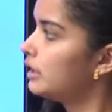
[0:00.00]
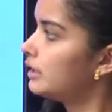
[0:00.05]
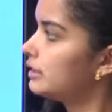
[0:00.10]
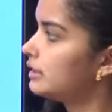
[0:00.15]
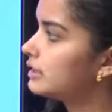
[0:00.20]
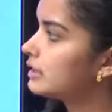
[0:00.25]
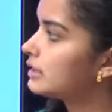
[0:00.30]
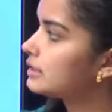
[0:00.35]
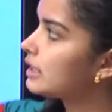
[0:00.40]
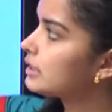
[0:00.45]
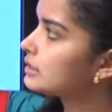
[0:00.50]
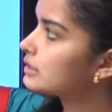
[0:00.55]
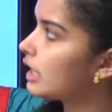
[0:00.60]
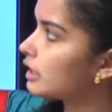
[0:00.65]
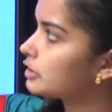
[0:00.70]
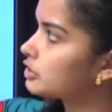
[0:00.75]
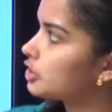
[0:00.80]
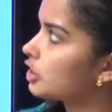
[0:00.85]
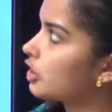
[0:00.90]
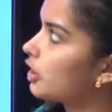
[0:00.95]
This is the
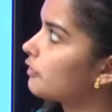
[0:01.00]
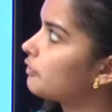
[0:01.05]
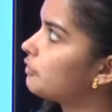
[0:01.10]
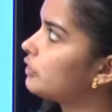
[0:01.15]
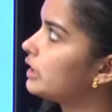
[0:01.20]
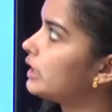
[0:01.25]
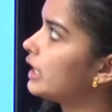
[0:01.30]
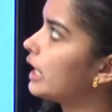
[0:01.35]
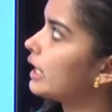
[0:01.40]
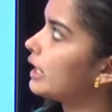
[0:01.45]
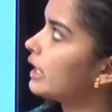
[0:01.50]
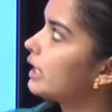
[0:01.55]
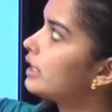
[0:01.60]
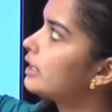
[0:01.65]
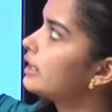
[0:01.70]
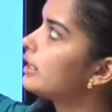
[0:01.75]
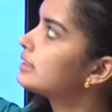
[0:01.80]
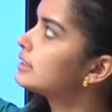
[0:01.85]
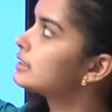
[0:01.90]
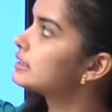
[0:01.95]
structure of
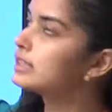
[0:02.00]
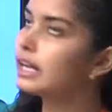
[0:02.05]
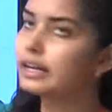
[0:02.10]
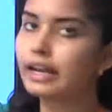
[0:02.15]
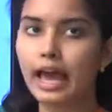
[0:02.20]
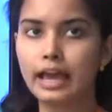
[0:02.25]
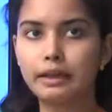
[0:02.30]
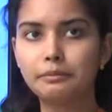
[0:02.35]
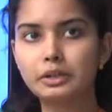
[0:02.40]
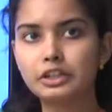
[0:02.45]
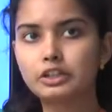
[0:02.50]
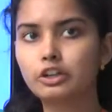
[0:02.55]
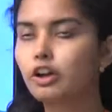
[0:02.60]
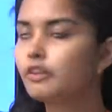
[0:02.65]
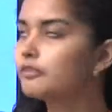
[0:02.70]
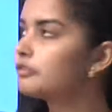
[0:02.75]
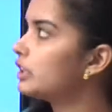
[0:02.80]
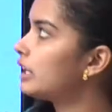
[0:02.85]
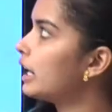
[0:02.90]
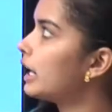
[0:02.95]
DNA. This is the diameter
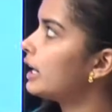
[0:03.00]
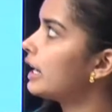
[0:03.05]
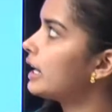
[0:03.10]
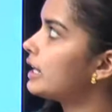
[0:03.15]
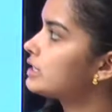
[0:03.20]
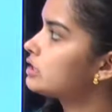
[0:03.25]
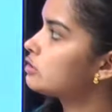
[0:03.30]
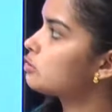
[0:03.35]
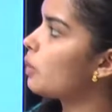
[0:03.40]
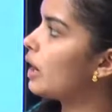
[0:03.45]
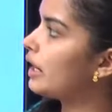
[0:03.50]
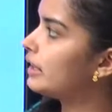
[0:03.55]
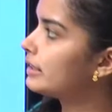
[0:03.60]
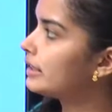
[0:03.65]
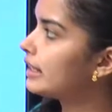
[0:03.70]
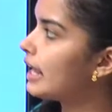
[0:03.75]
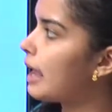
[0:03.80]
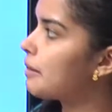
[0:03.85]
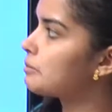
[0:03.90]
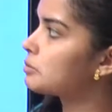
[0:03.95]
of DNA is
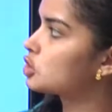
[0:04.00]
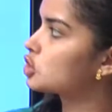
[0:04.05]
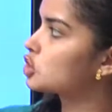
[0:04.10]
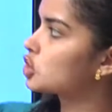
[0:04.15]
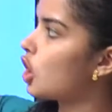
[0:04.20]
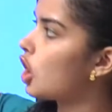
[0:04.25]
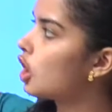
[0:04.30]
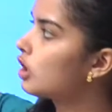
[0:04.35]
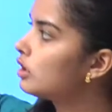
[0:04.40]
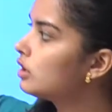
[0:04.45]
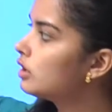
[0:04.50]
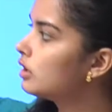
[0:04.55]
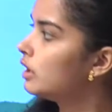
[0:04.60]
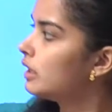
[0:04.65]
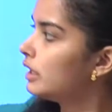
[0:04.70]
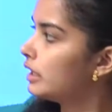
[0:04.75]
20 angstrom.